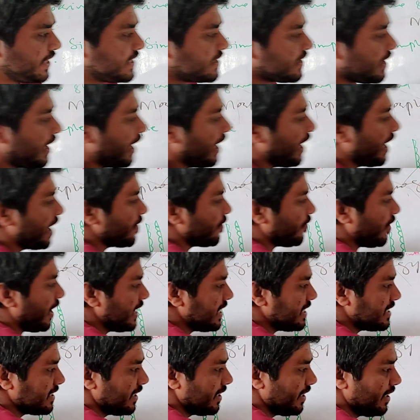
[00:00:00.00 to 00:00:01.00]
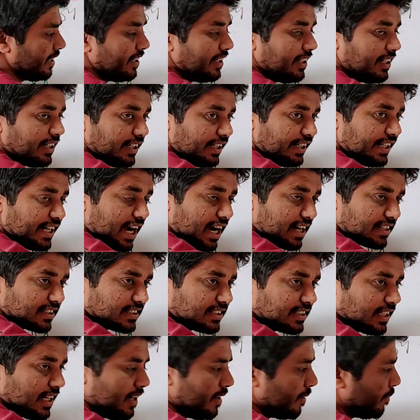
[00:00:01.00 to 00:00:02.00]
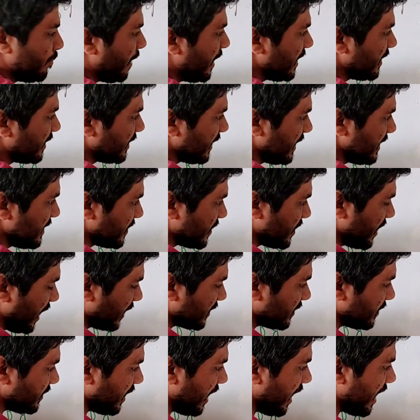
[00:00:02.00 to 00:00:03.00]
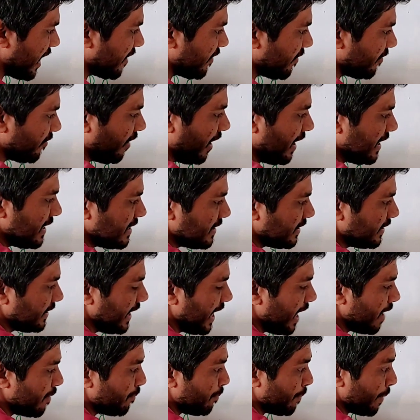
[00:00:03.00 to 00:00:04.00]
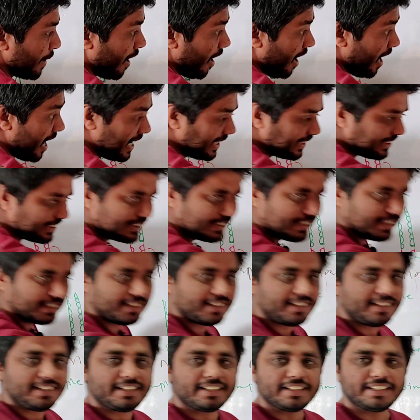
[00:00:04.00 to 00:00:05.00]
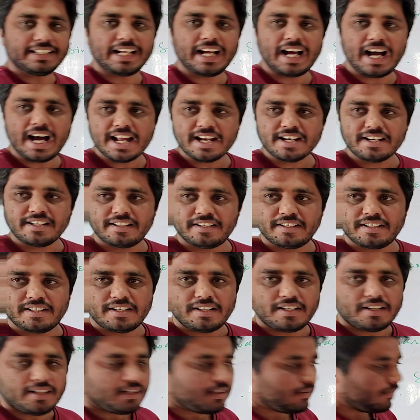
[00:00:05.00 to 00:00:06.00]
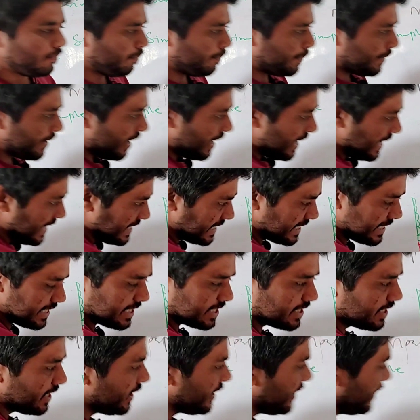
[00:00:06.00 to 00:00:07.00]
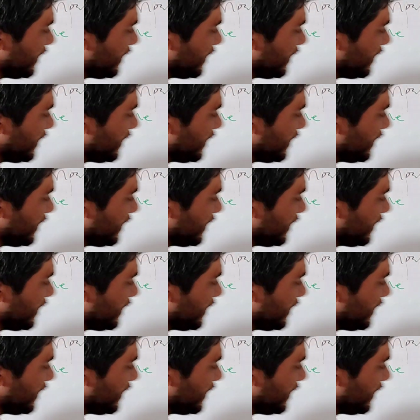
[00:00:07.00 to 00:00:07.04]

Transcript: These all are what? Ducts. But these ducts are what? They are branched. They are branched.